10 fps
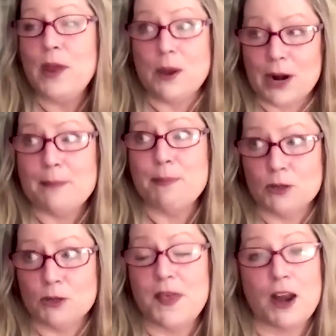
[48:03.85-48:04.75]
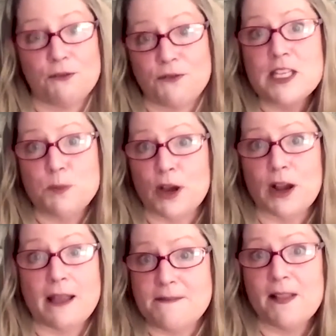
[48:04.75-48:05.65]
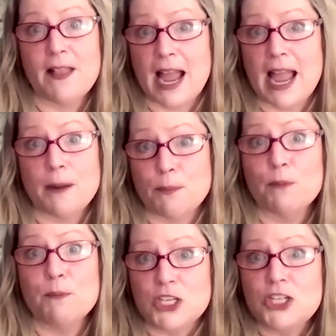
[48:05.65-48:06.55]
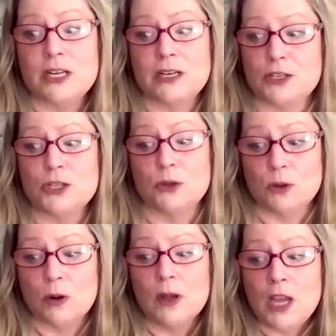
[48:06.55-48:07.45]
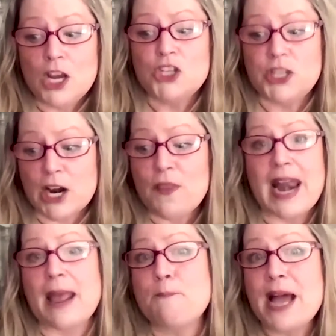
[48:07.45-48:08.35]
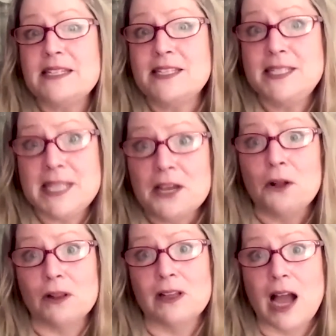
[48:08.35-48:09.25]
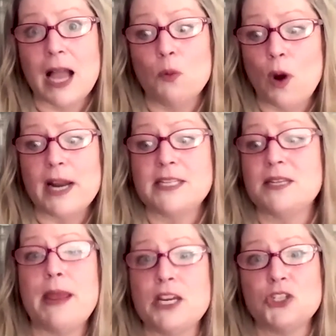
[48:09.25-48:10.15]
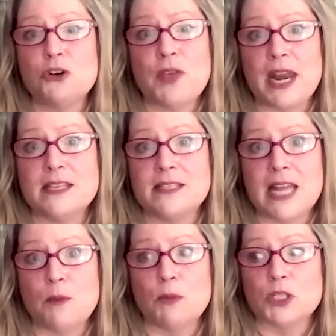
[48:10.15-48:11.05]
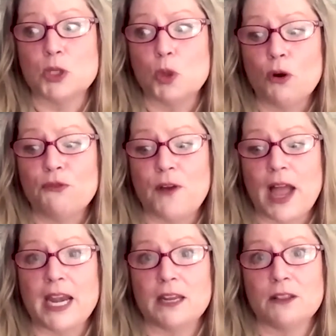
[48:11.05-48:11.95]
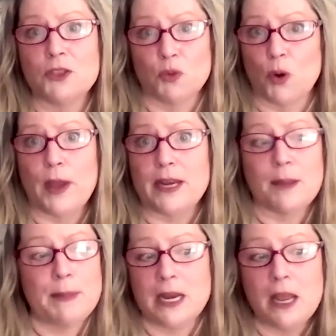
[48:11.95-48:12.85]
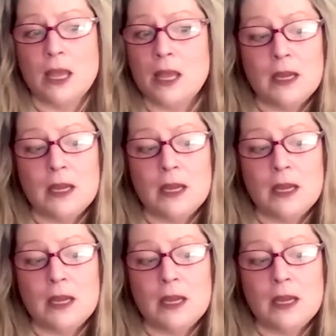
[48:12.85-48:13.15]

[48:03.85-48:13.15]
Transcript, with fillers: week when I posted that on Facebook, I feel like I had permission to share that, but still I wanted to make sure that his name was glorified through it. I mean,